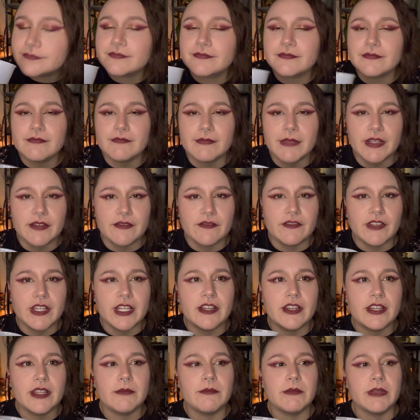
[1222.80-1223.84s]
But
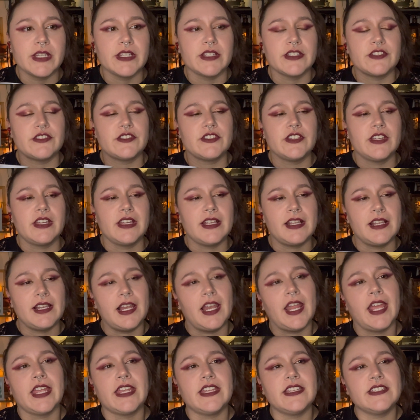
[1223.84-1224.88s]
very much a
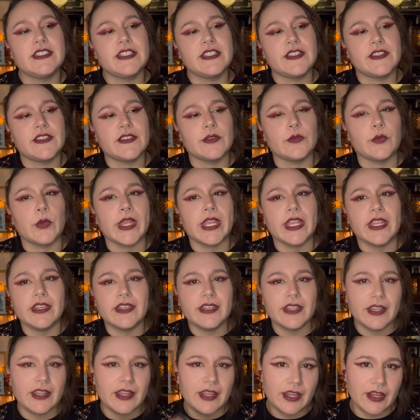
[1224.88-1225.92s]
light, sweet,
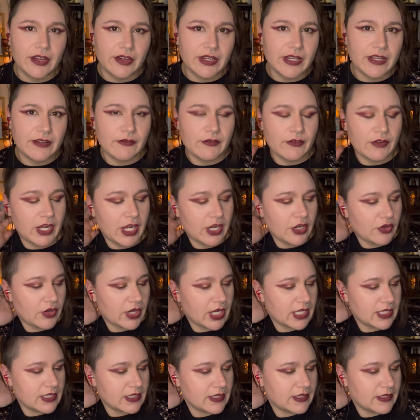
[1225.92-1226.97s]
airy
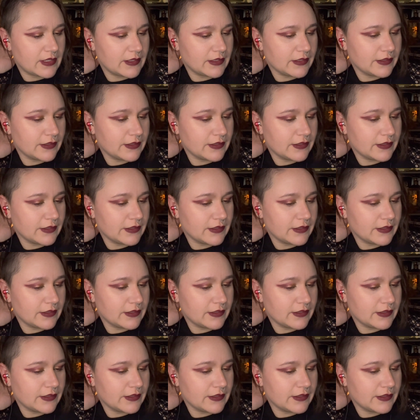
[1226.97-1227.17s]
fragrance.